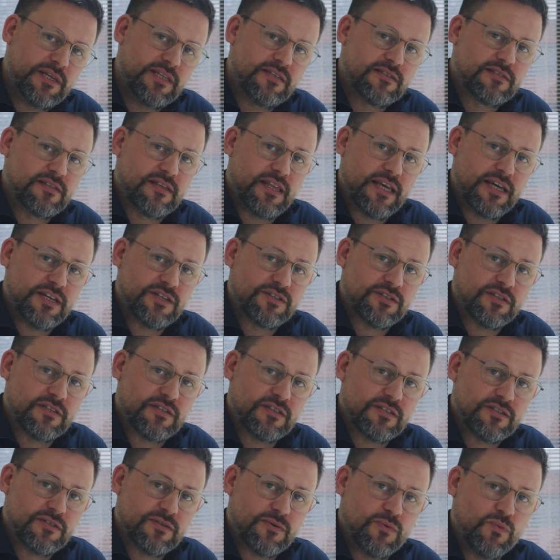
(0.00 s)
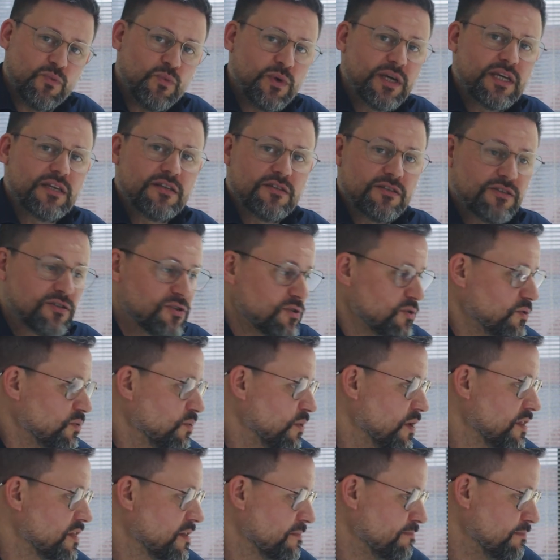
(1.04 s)
installations, we
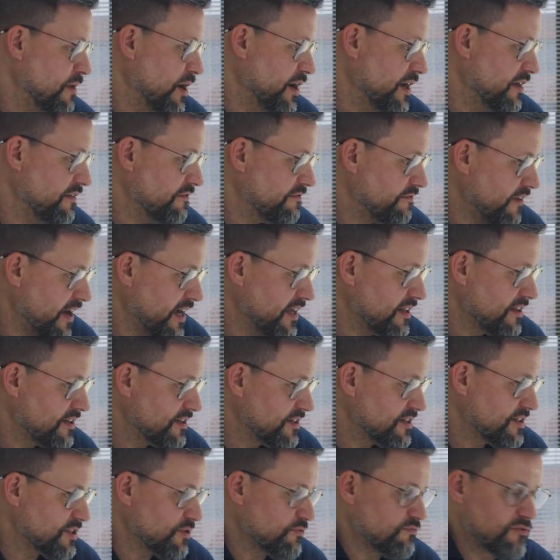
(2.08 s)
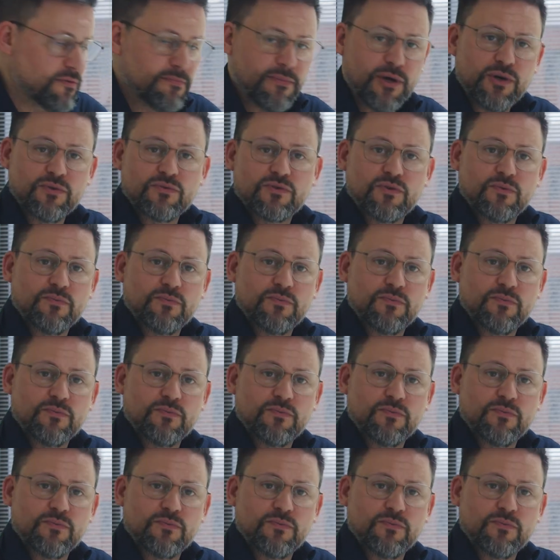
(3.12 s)
install the myVAILLANT remote